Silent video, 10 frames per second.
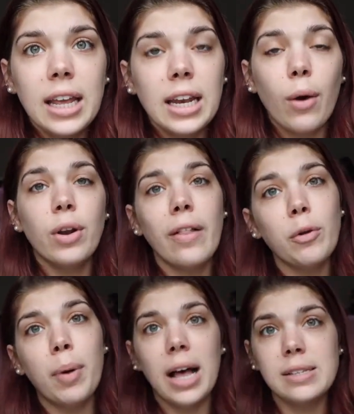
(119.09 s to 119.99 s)
Now,
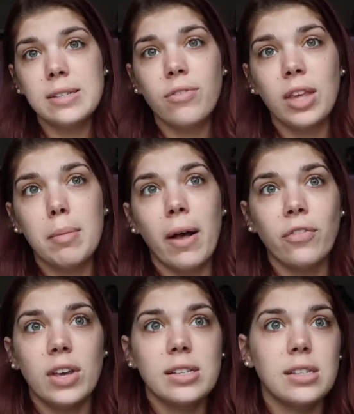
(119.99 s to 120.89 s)
another positive thing
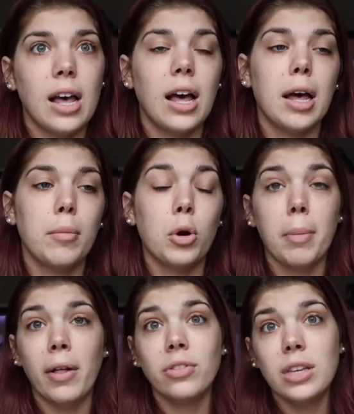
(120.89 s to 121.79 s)
about this, or
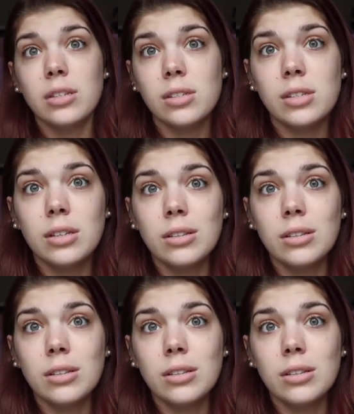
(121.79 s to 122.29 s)
about this